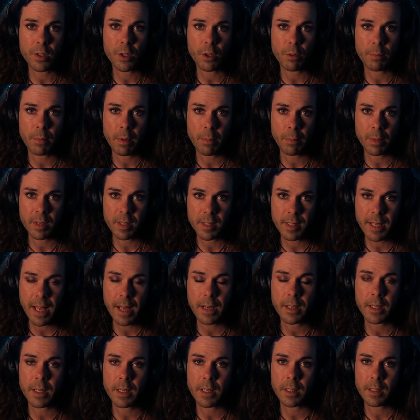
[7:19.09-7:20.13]
You remember
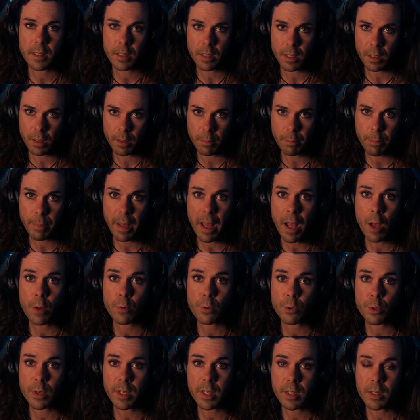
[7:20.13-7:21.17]
Saturn is the
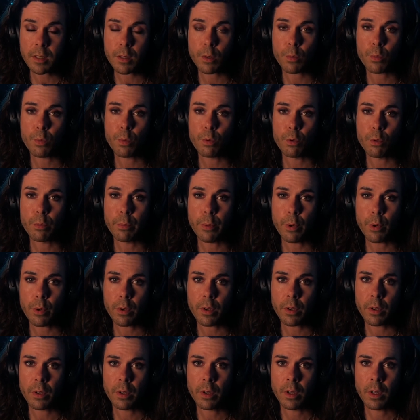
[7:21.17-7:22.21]
boundaries, the rule book,
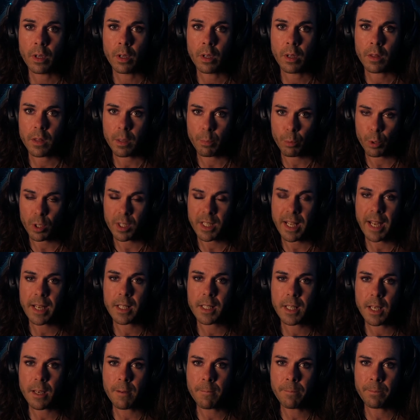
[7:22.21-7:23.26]
the
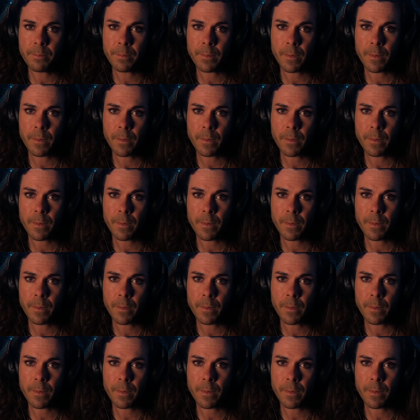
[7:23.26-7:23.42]
protector,